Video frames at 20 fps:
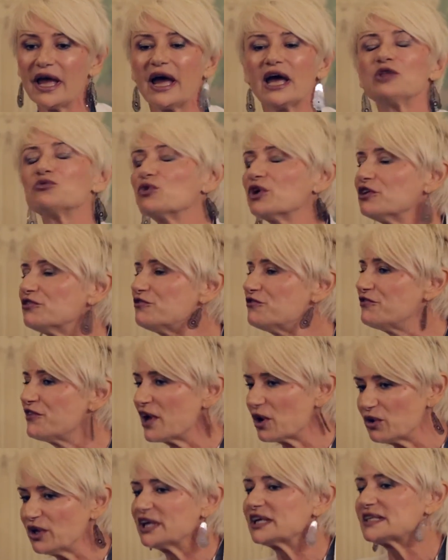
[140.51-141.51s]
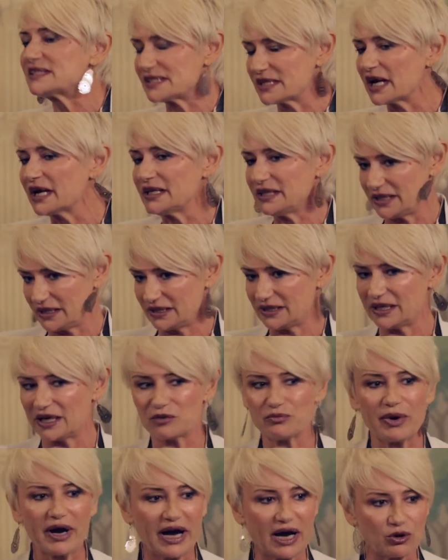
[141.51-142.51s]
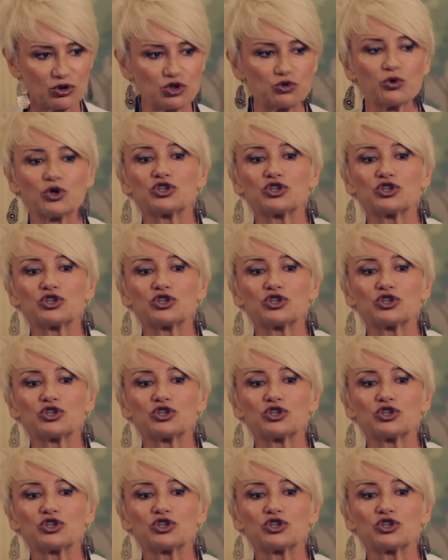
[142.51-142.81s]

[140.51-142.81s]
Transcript: And we are very excited about